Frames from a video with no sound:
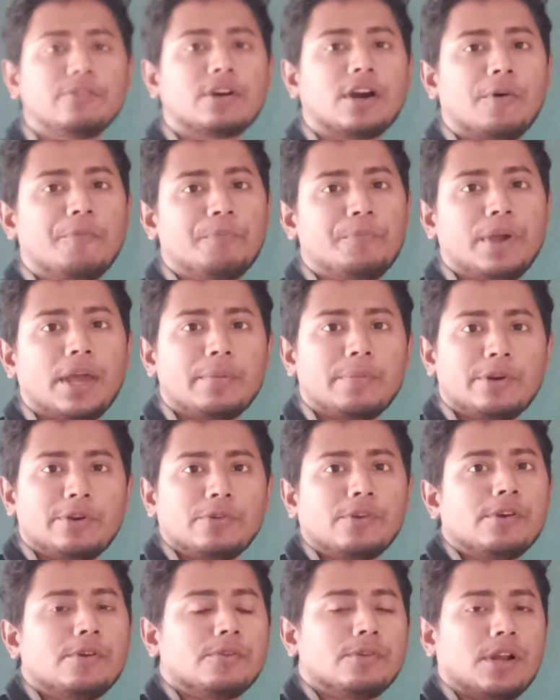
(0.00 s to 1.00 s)
compare
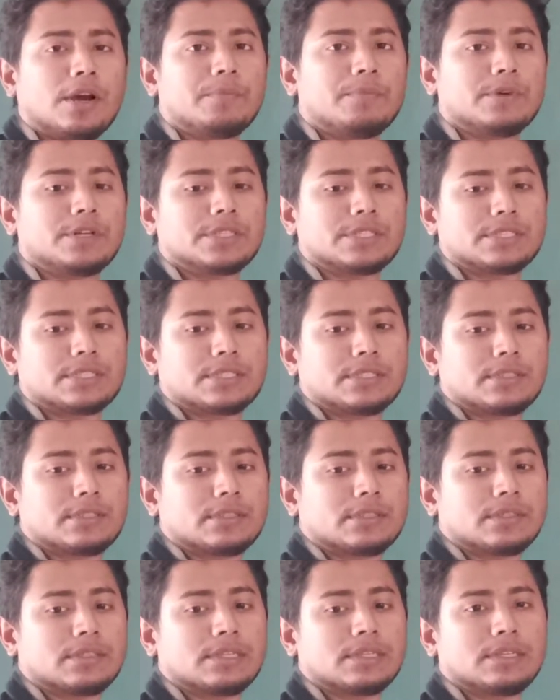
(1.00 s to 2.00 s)
between two numbers?
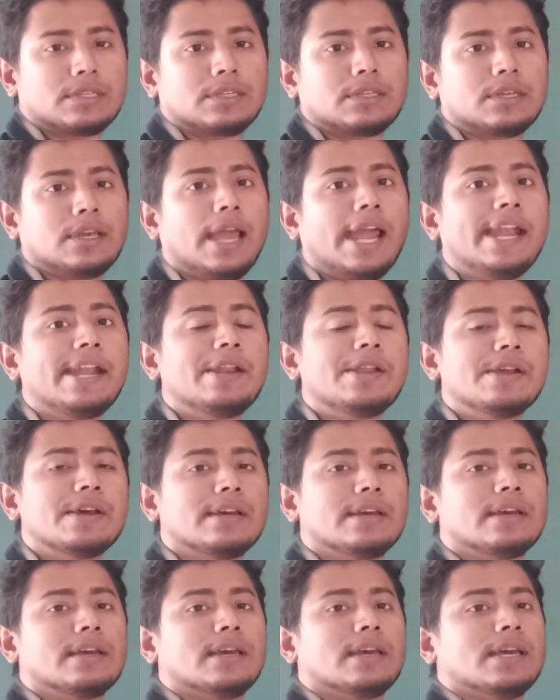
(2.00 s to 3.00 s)
And
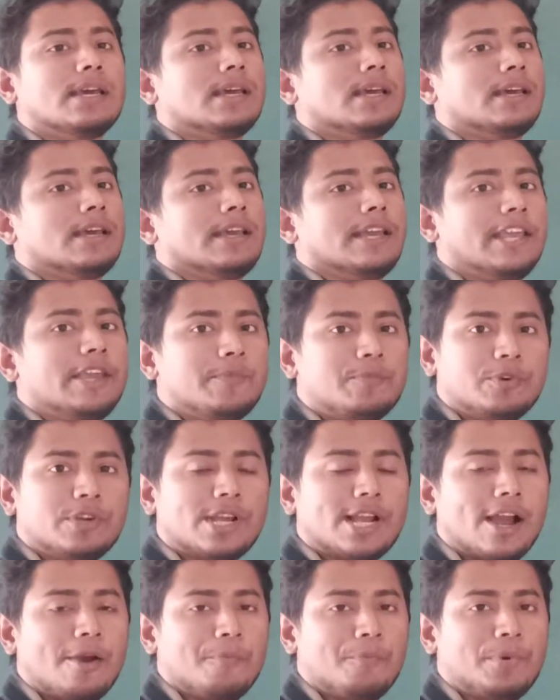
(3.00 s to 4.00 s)
if
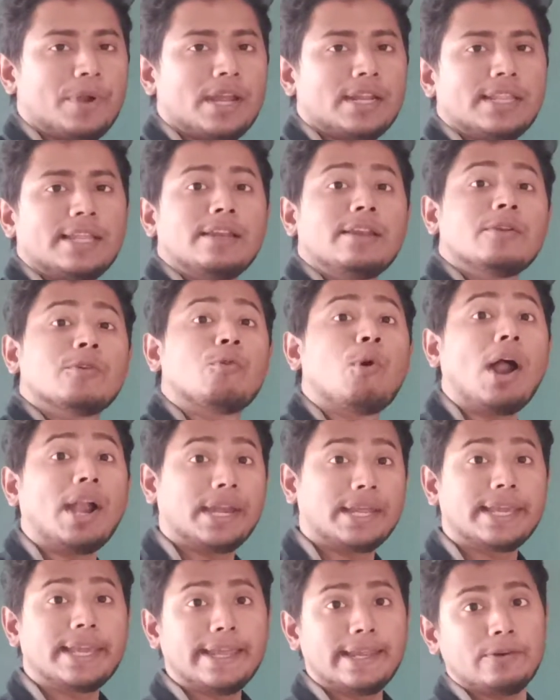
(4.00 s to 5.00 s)
we compare, then
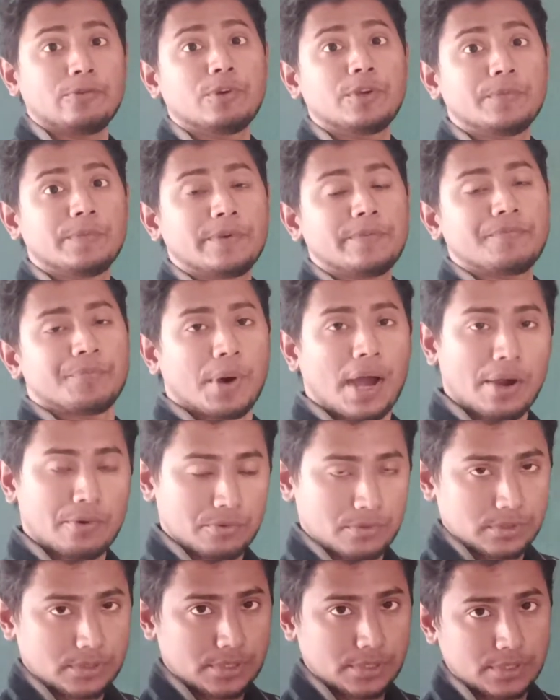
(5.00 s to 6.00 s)
what can we be found?
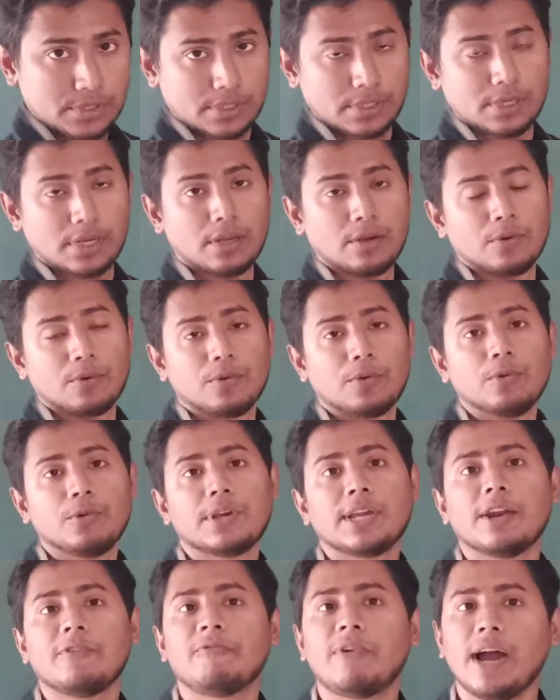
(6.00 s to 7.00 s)
We
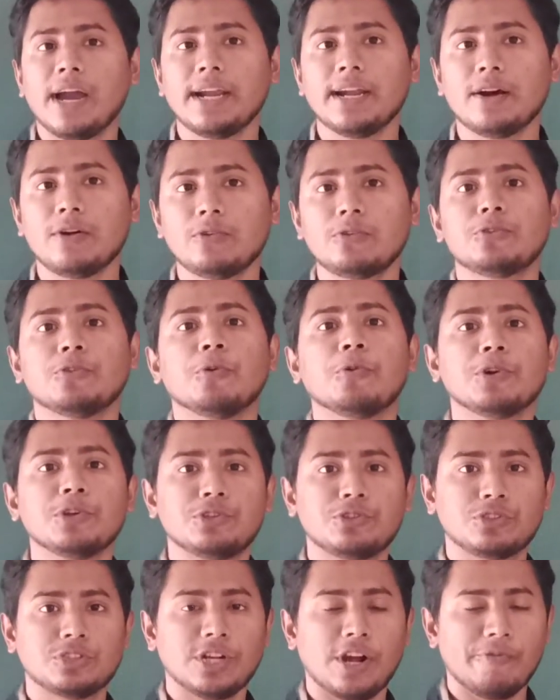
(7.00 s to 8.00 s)
can find out
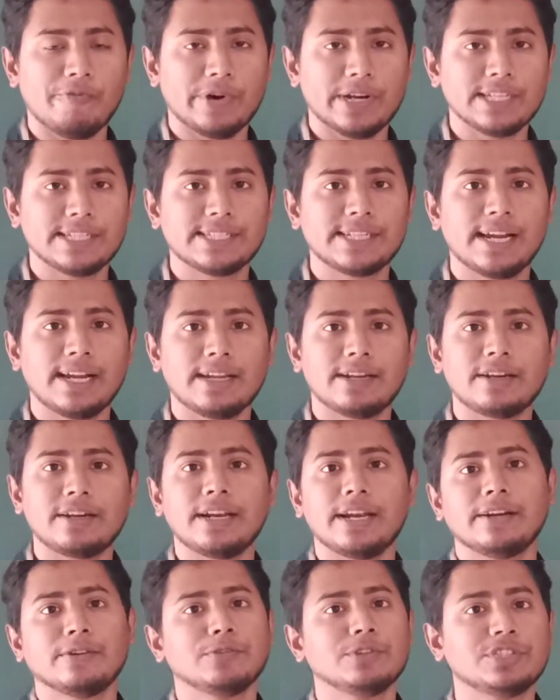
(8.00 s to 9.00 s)
which number is greater
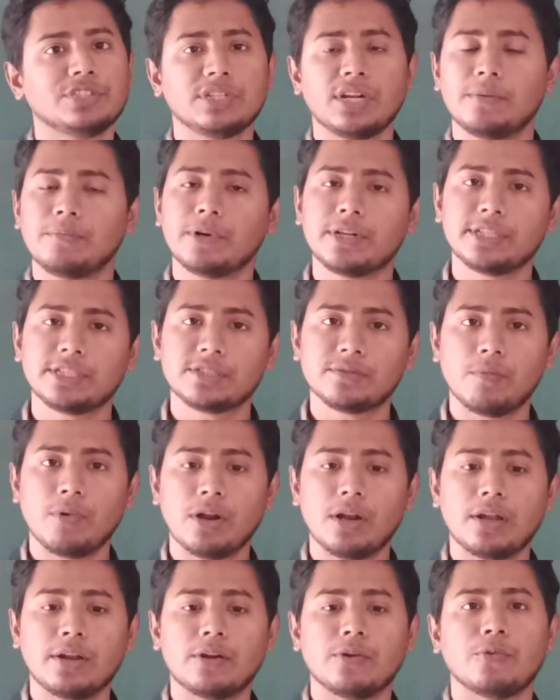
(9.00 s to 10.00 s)
and which number is
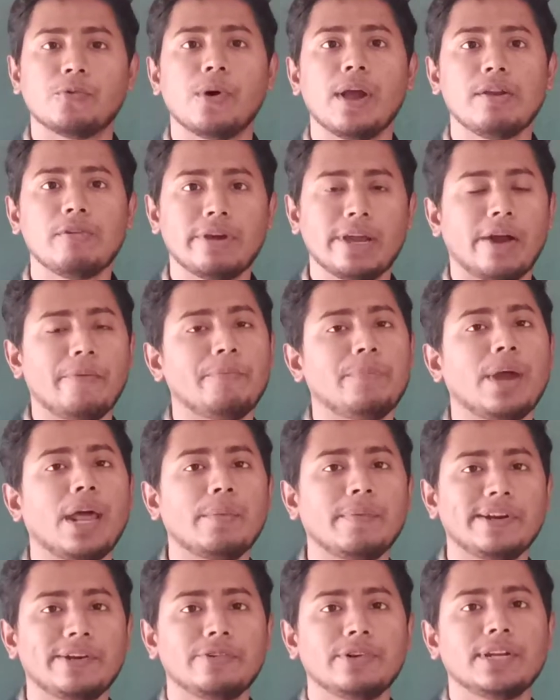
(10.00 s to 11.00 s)
smaller when we
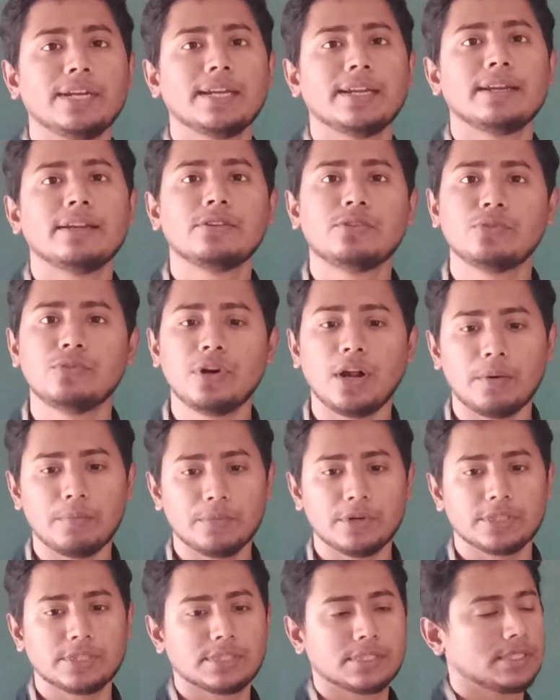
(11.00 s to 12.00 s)
compare between two
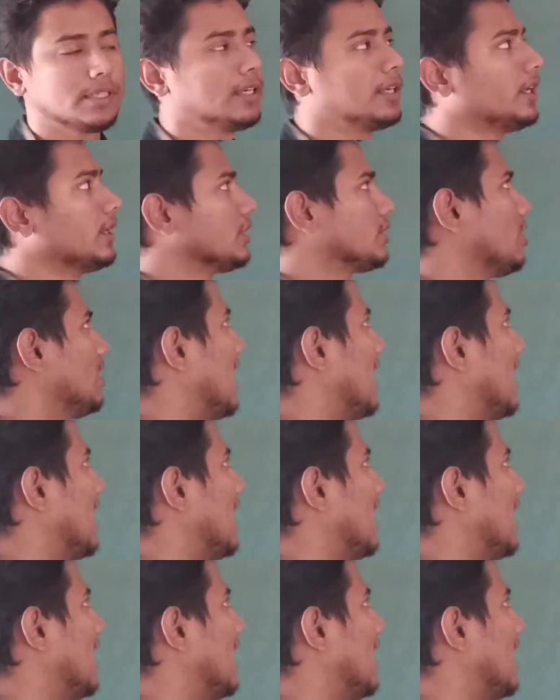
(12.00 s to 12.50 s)
numbers. So